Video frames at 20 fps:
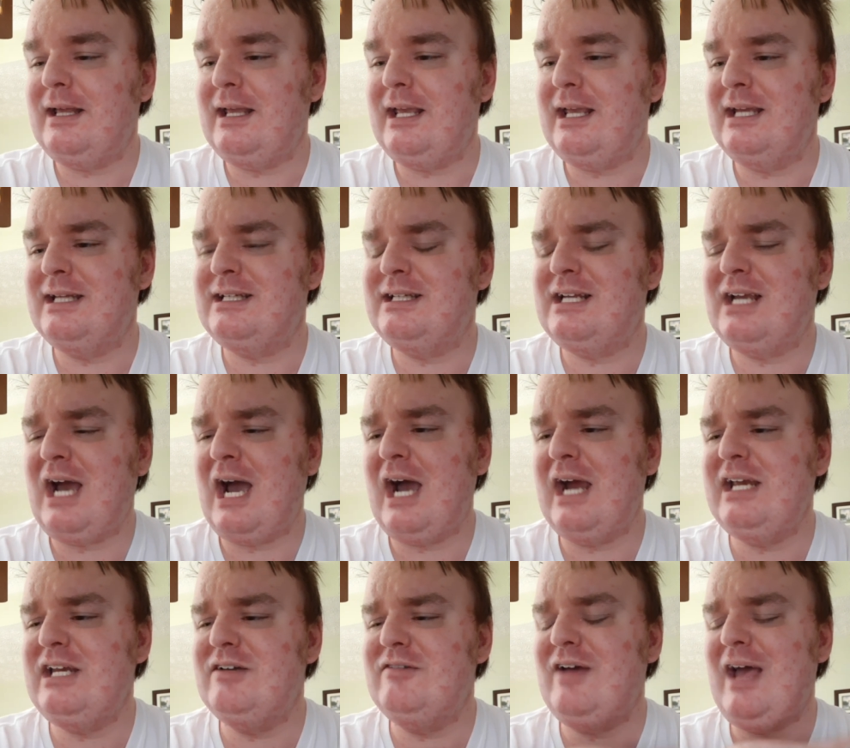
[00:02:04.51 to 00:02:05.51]
It
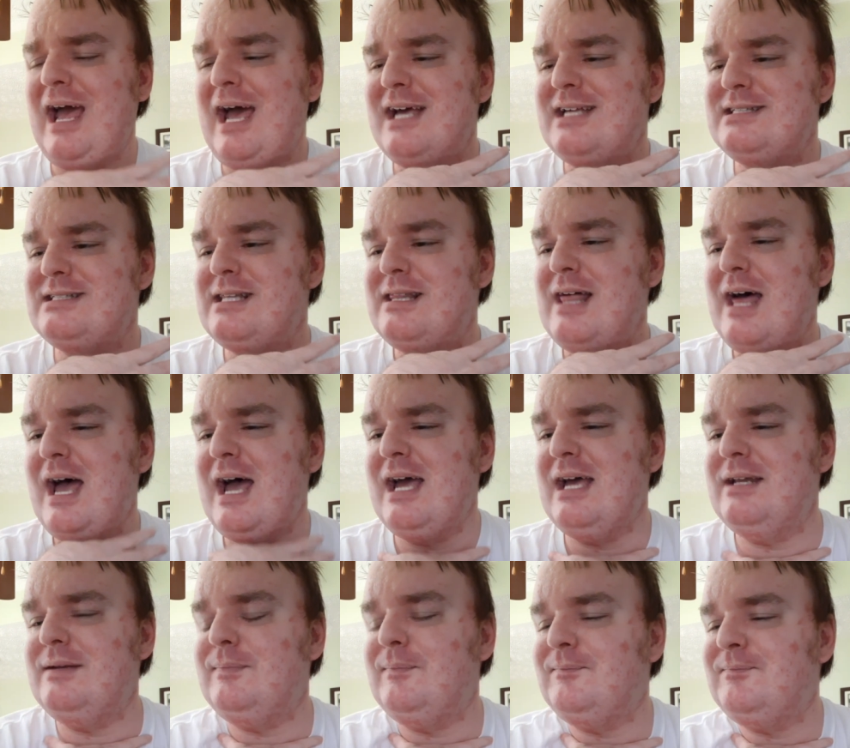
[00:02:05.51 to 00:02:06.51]
kind of has
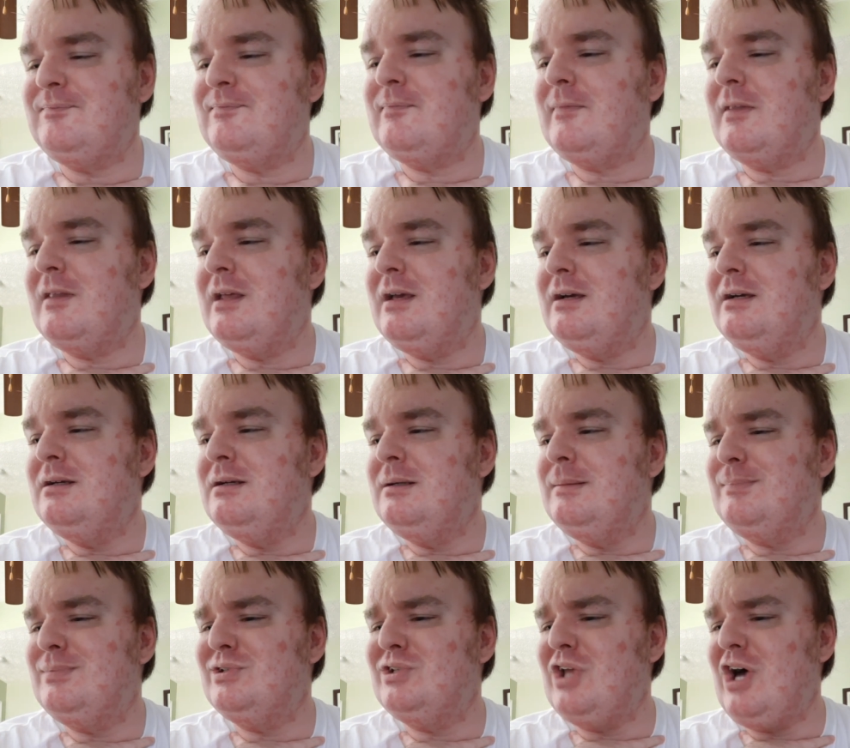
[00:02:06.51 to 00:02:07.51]
that
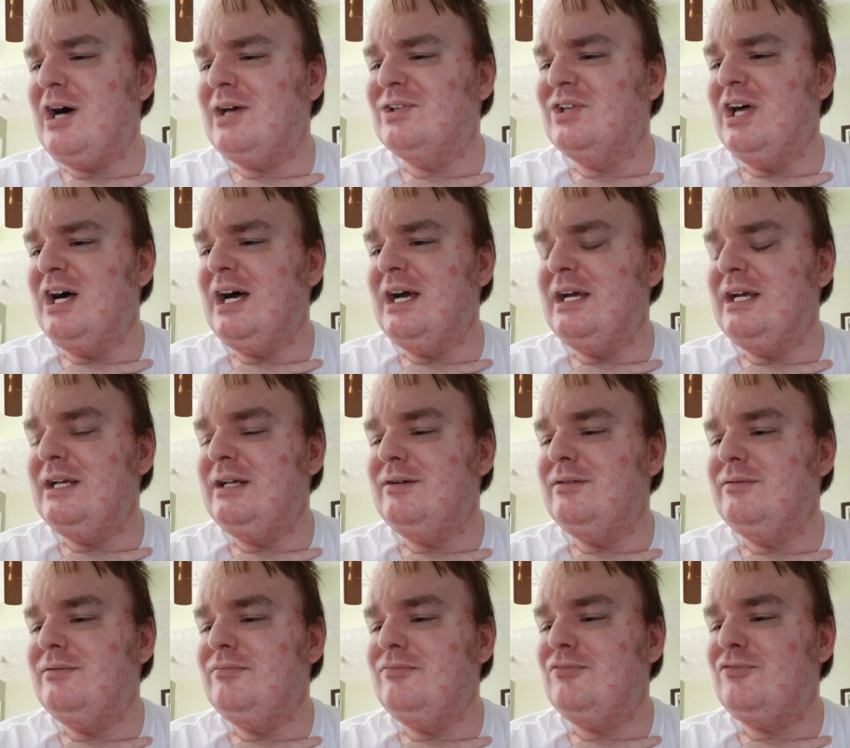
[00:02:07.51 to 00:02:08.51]
plot
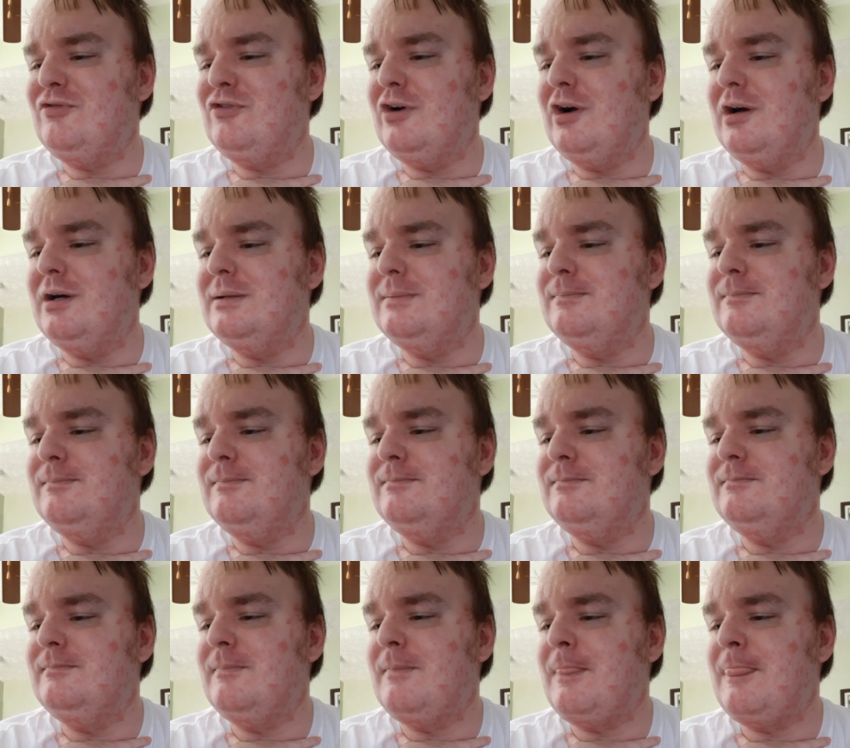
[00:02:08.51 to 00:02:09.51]
line
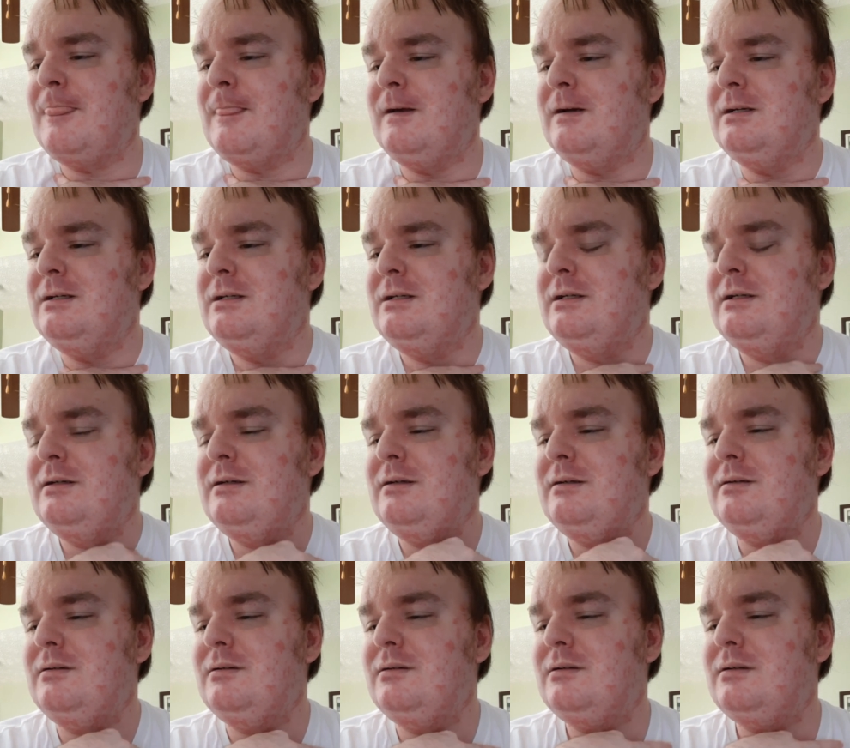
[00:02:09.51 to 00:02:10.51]
from
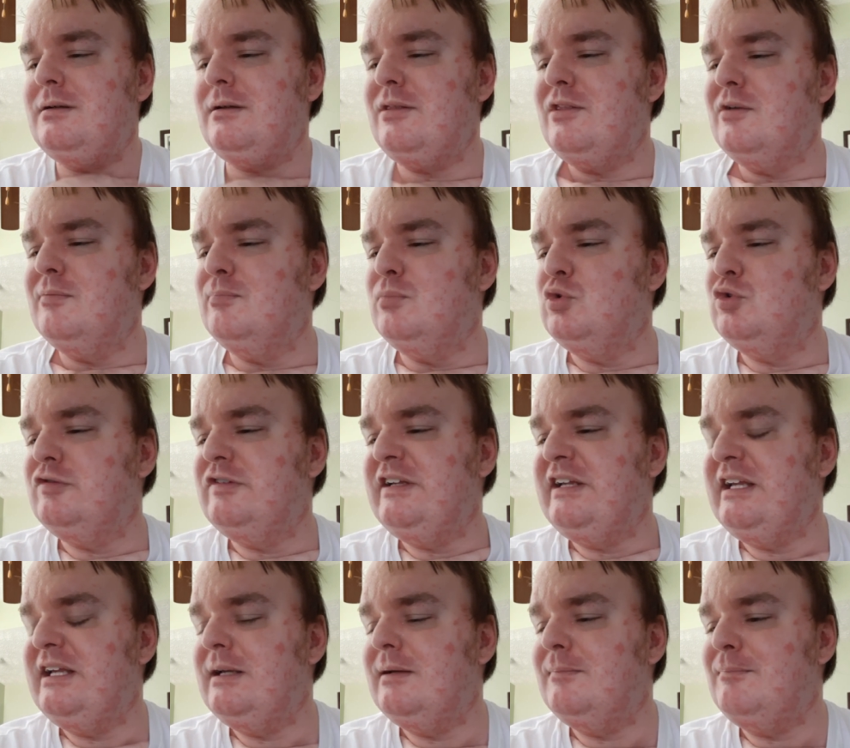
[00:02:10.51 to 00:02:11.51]
the
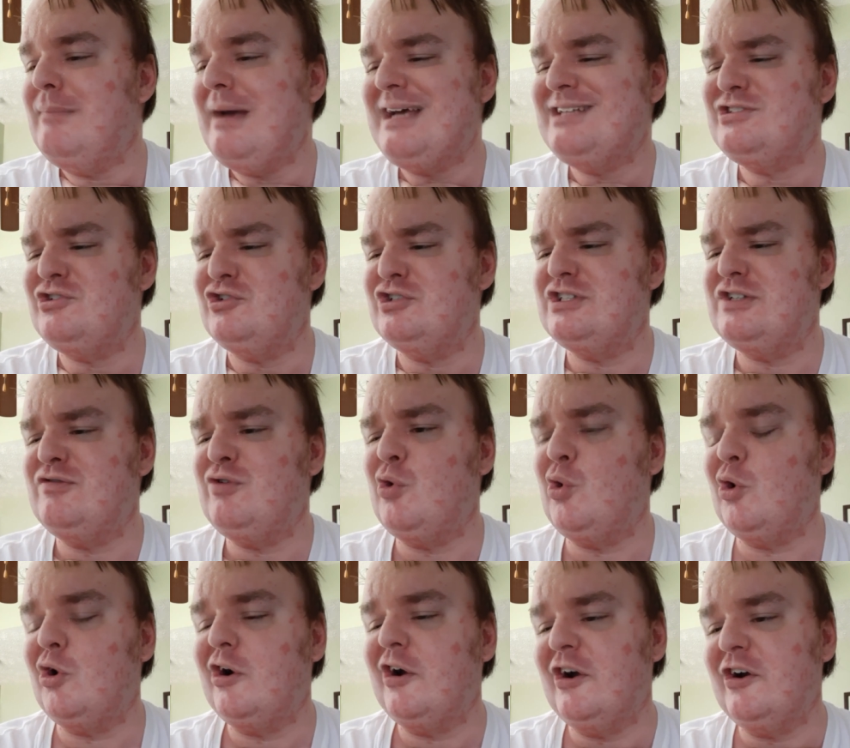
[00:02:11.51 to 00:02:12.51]
movie Masters of
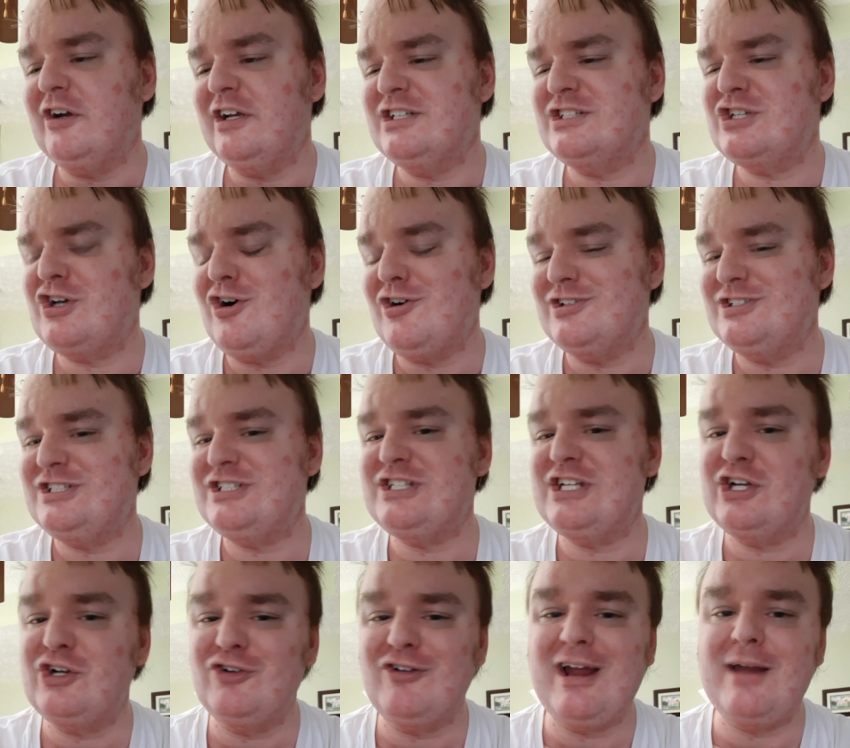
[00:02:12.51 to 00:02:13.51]
Horror. It's called
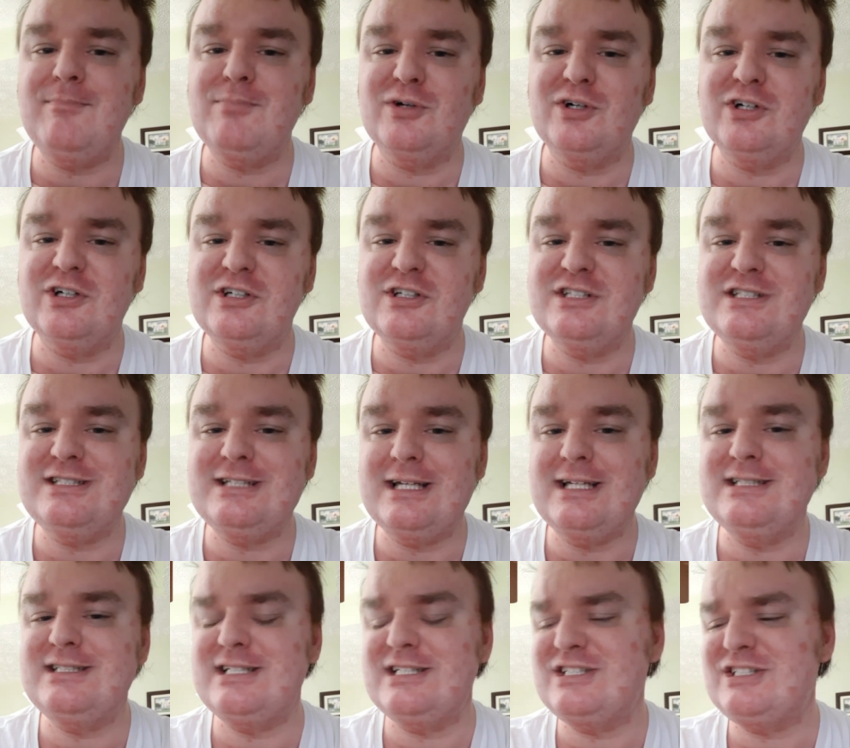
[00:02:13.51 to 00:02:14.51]
Cigarette Burns.
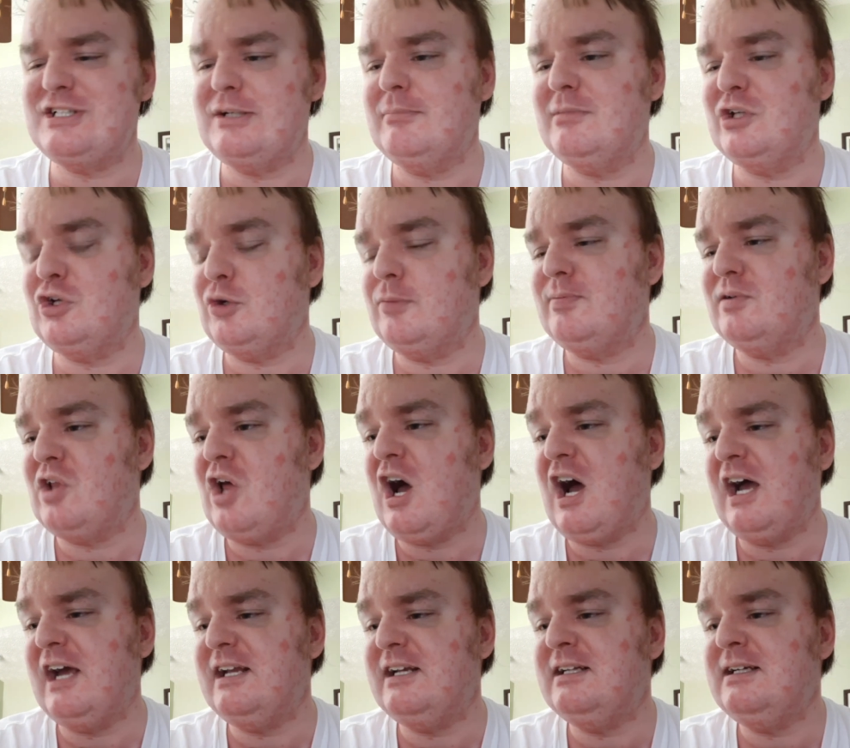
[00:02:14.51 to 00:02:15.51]
It's a similar
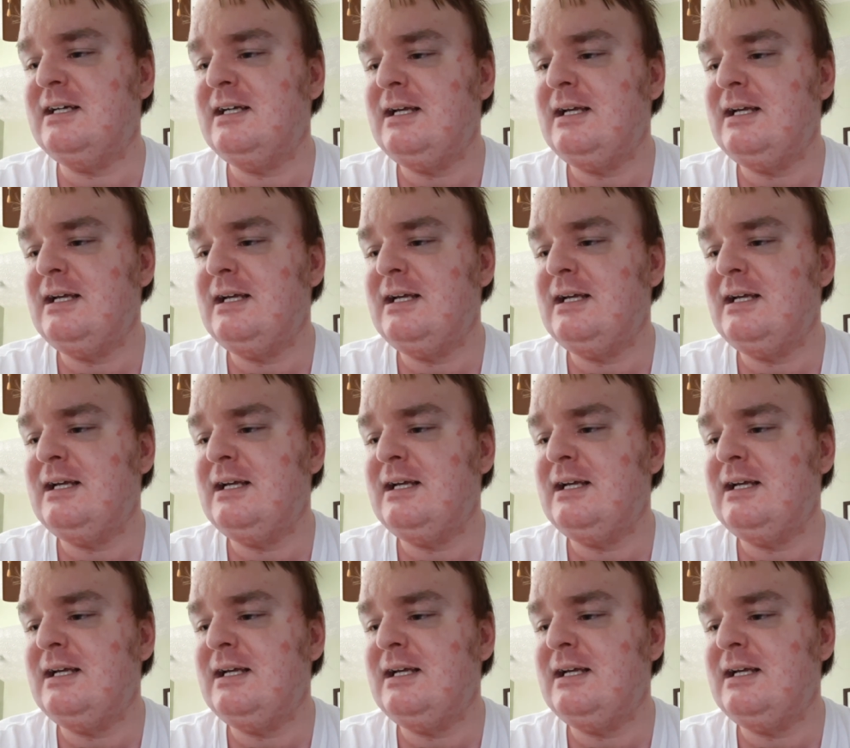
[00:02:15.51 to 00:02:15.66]
plot.